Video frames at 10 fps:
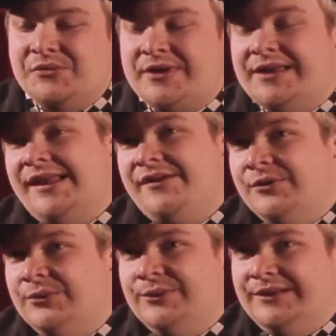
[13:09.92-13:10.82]
can love
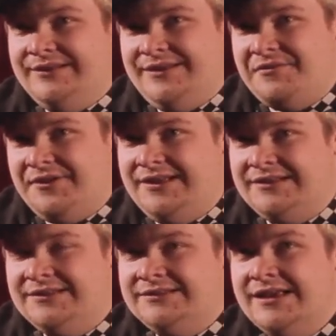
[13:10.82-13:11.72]
who and everything
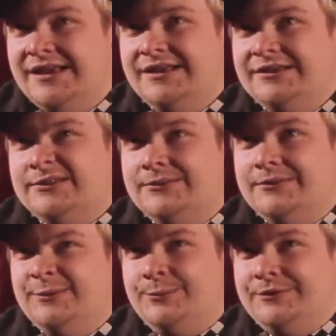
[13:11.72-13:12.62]
like this. So
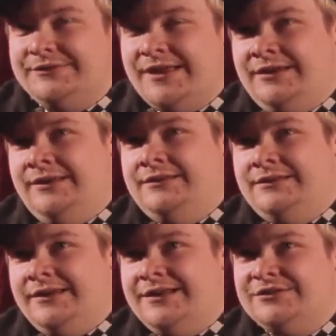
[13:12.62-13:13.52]
we were standing in
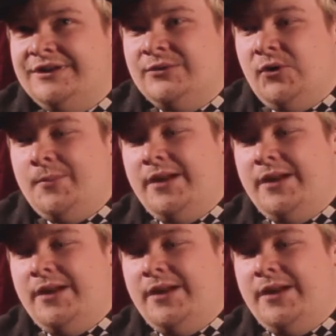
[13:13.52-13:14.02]
the kitchen at home.